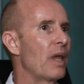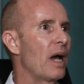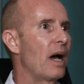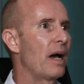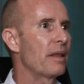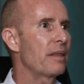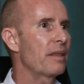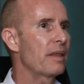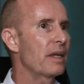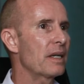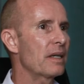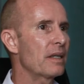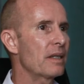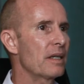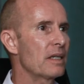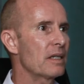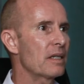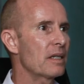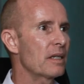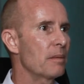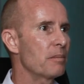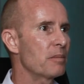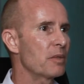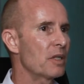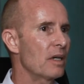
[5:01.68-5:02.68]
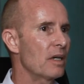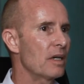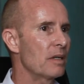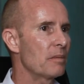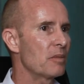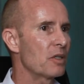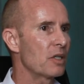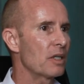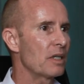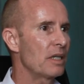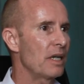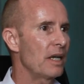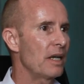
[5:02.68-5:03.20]
I think there's
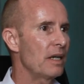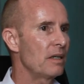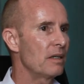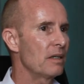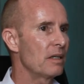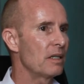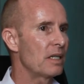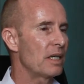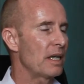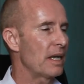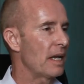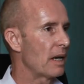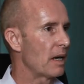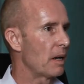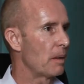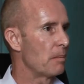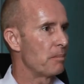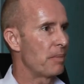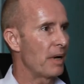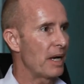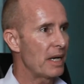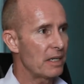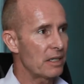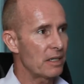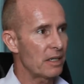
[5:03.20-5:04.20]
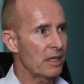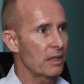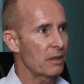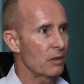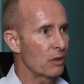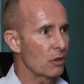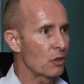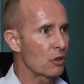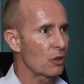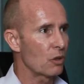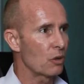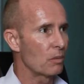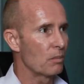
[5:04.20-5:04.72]
sometimes a tendency, and I'm basing
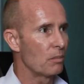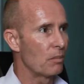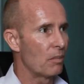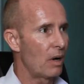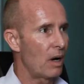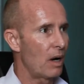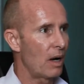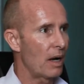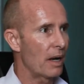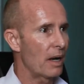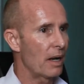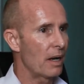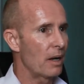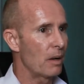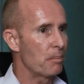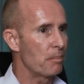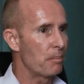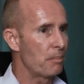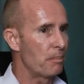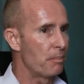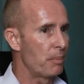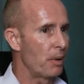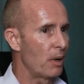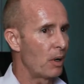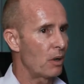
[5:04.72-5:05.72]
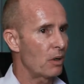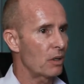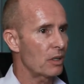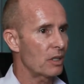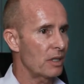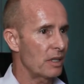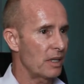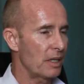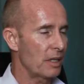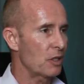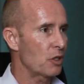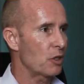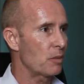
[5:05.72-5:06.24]
this on my
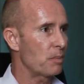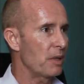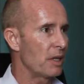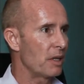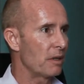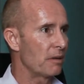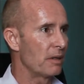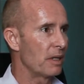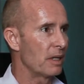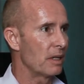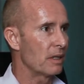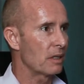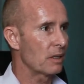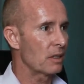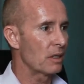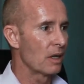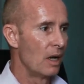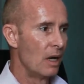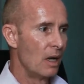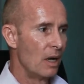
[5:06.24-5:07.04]
past experience